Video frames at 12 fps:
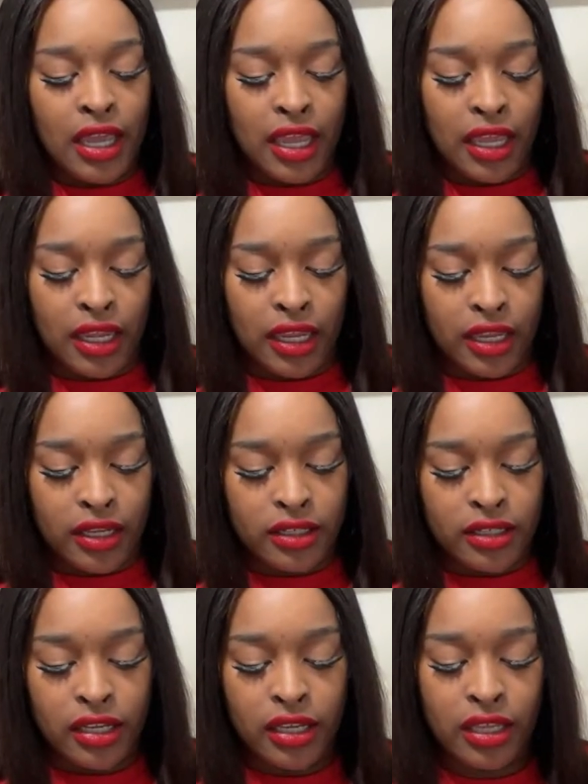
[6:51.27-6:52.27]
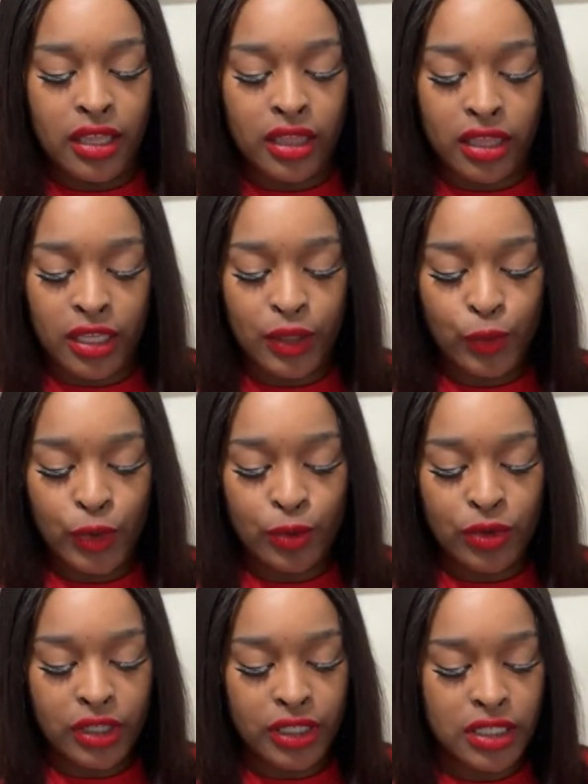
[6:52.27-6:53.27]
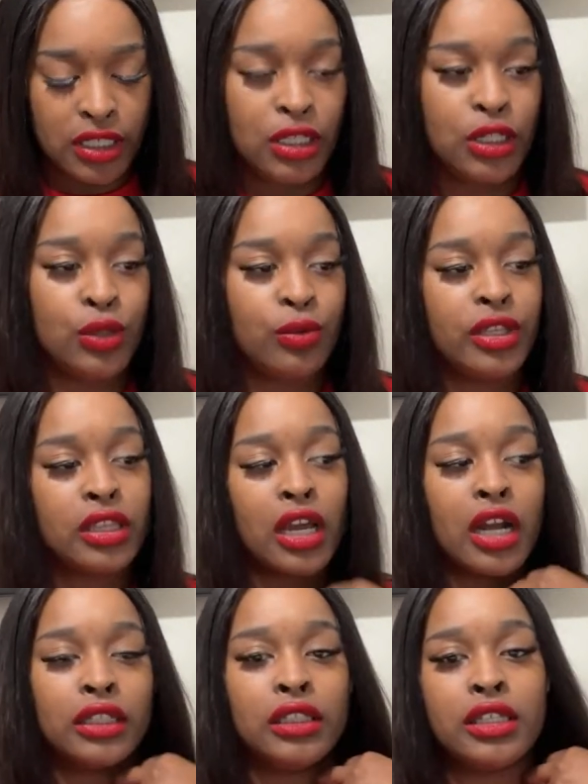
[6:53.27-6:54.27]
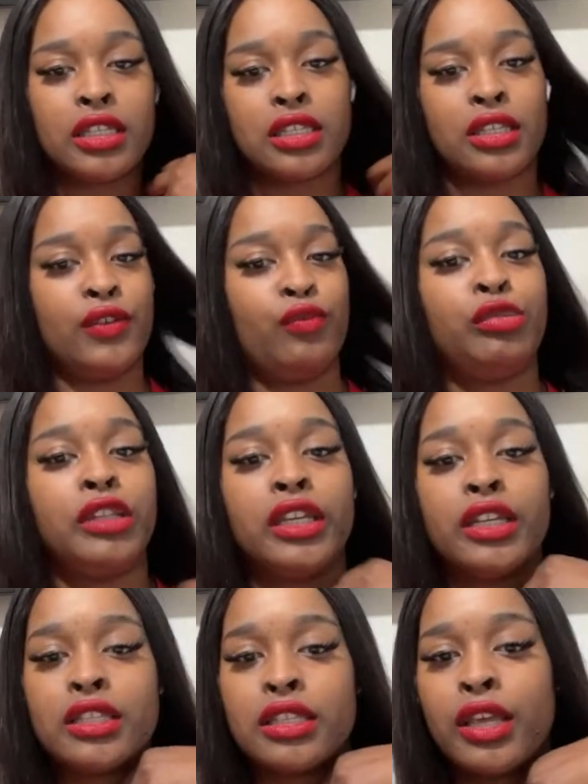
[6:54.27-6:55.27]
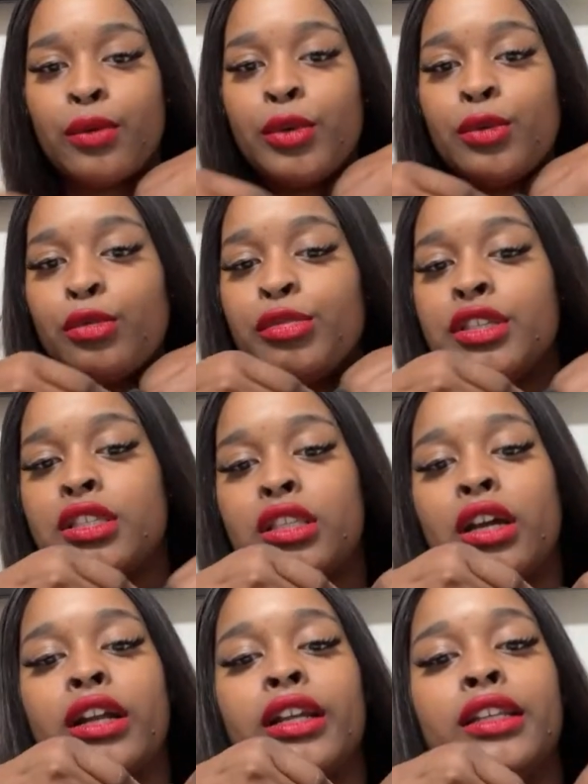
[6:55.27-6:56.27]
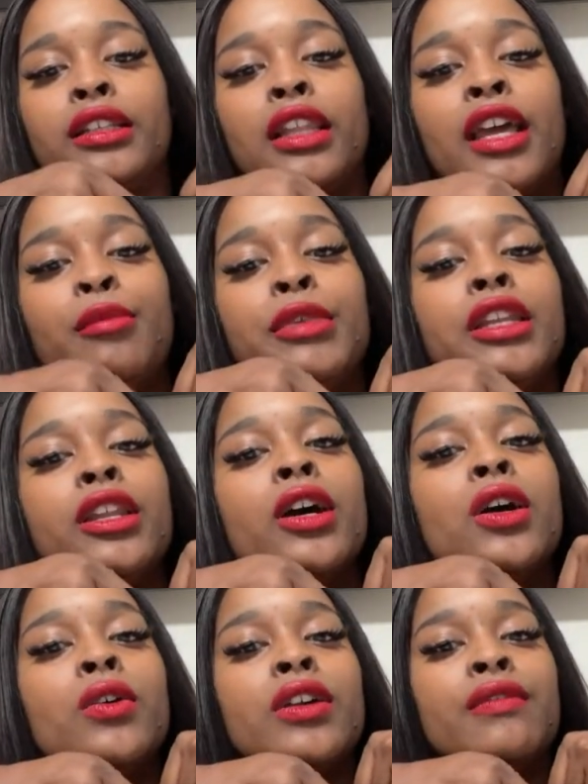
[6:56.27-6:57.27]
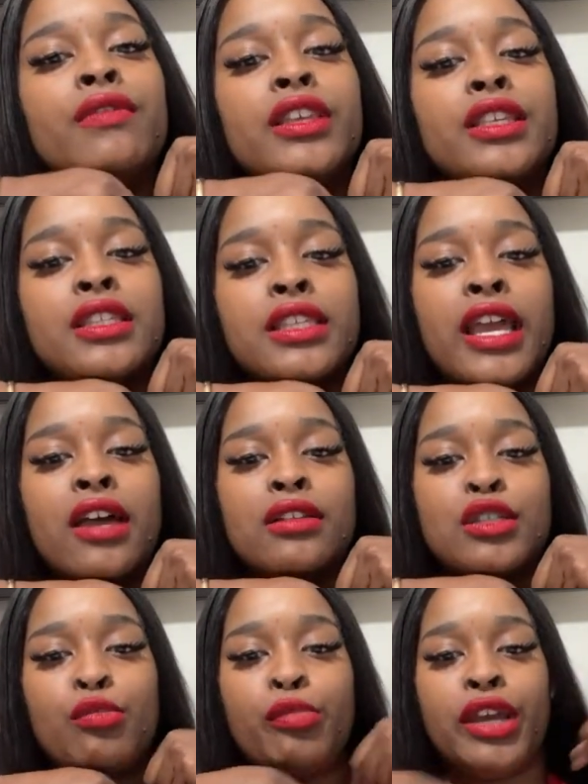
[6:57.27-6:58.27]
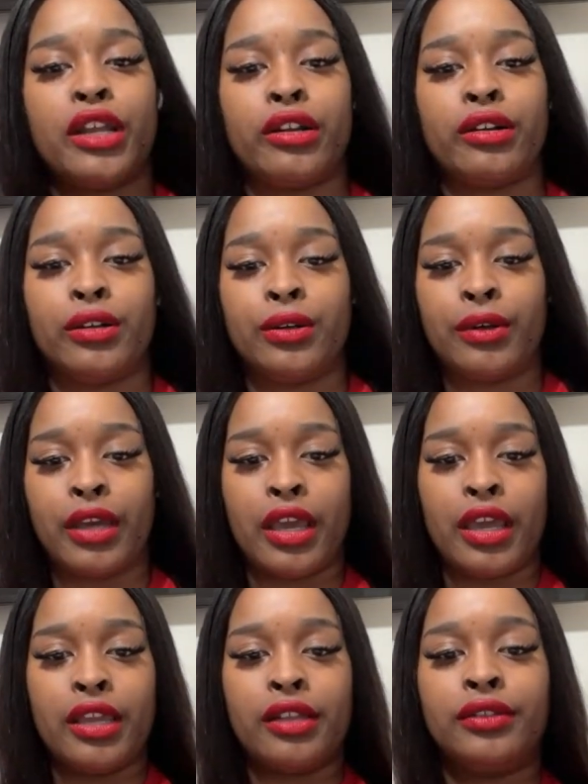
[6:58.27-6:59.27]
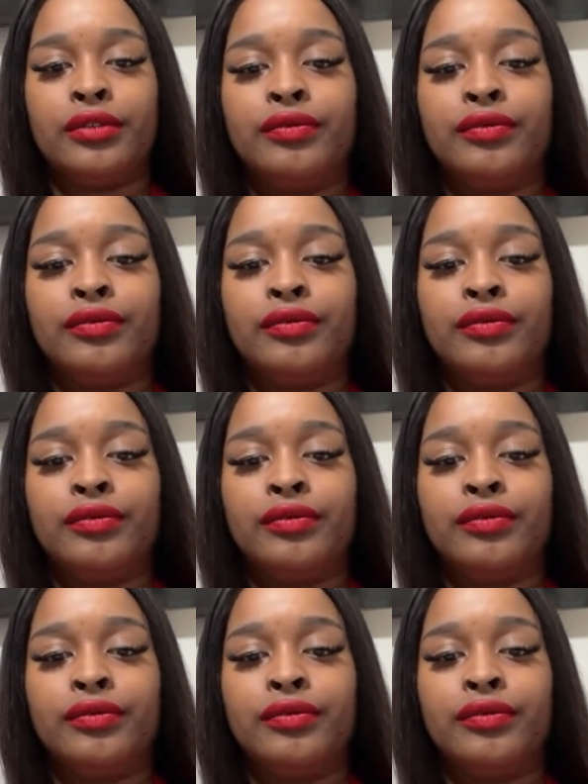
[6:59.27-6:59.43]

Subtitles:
And then we will continue with our list of plants that we will be starting. Let me know if this sounds better, okay?